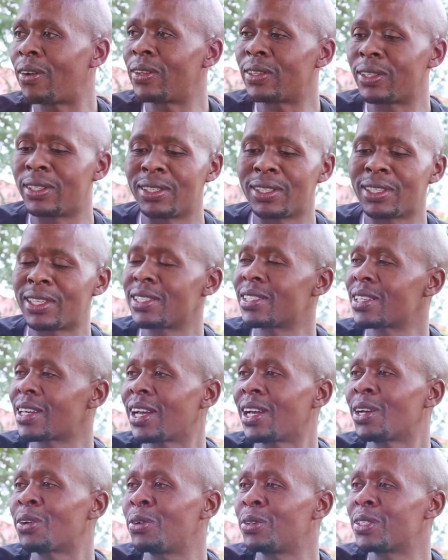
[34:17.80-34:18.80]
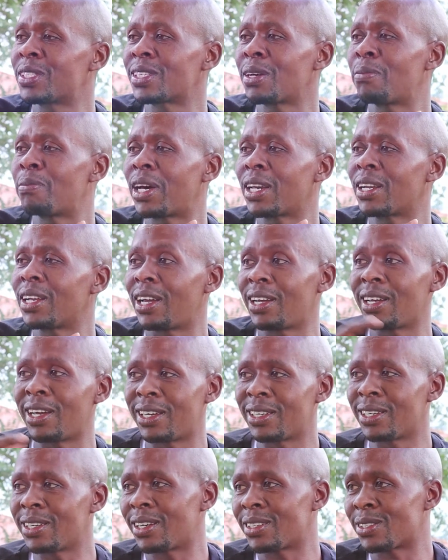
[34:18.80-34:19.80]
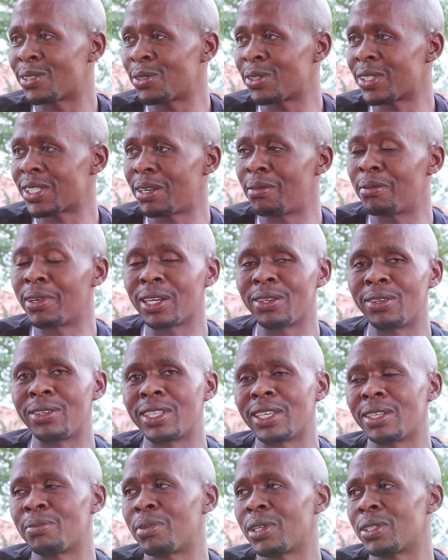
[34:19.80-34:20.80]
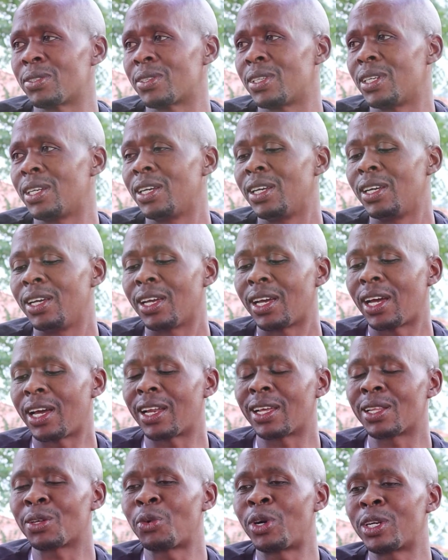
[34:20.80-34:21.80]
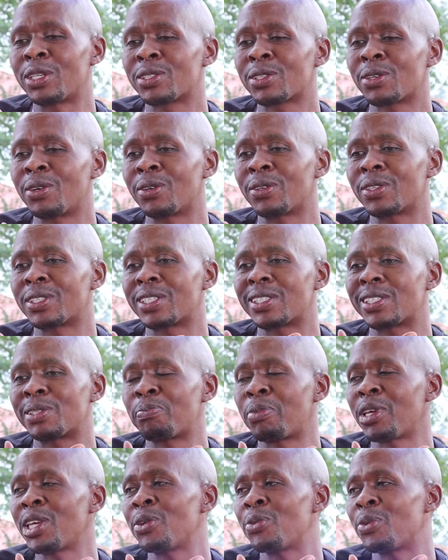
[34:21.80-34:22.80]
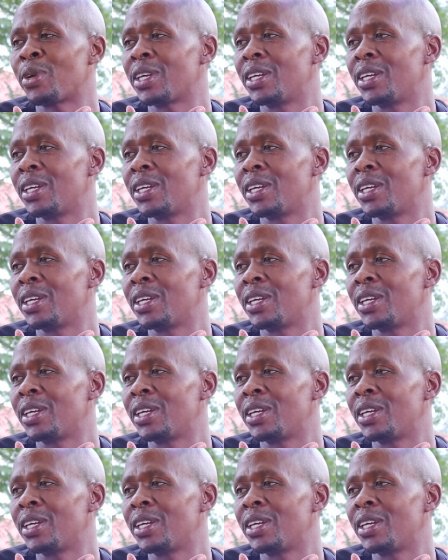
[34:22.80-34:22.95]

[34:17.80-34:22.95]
Yeah. There's a guy called Samari. I saw Samari. Another one's called Spiwe.